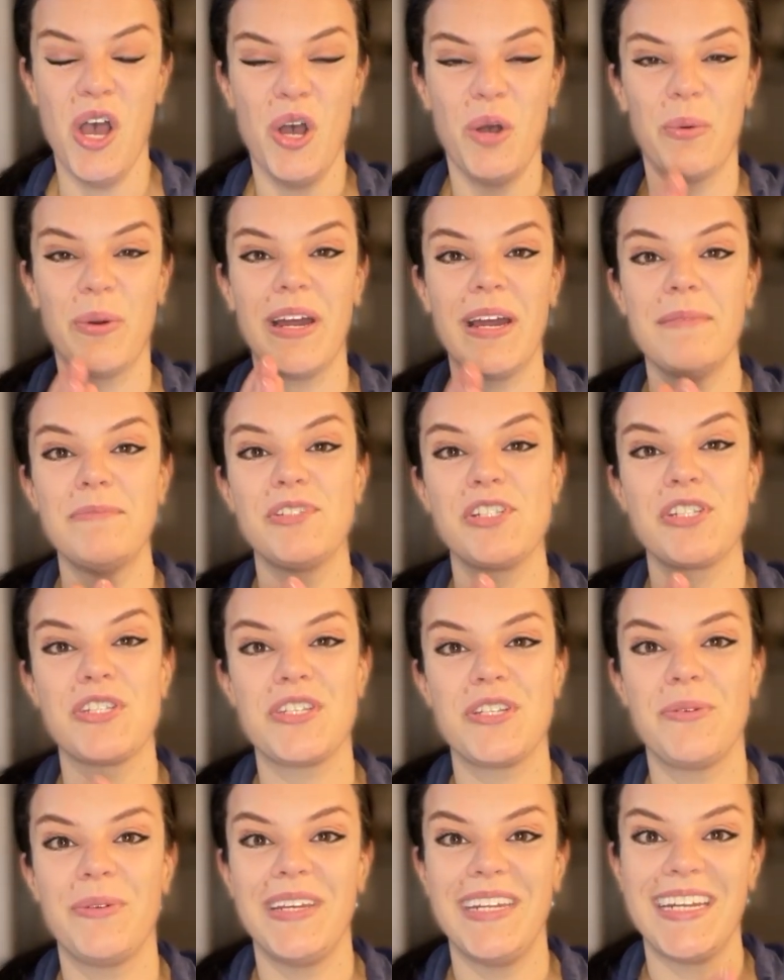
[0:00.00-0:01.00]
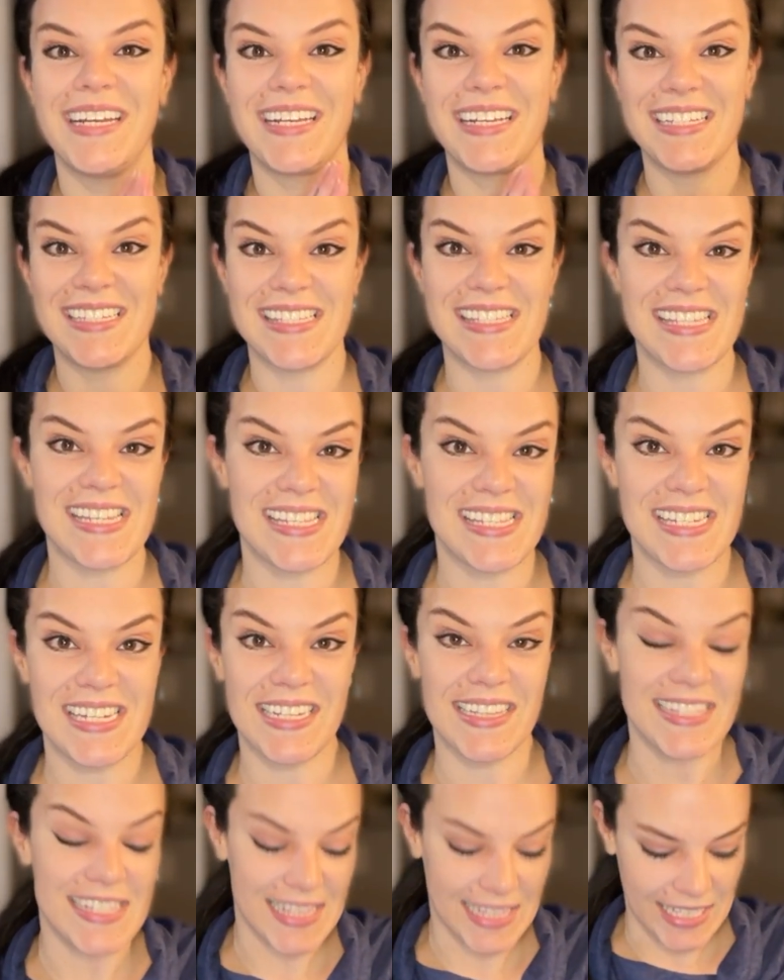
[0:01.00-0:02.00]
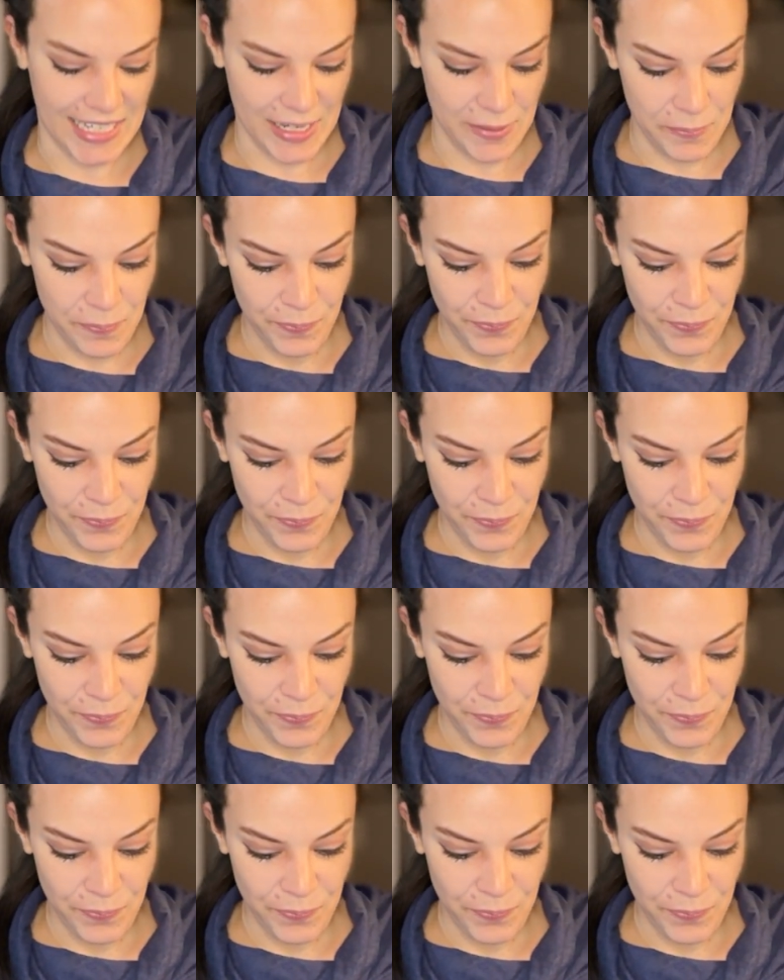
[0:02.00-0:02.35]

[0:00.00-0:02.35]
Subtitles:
where I'm just doing it consistently.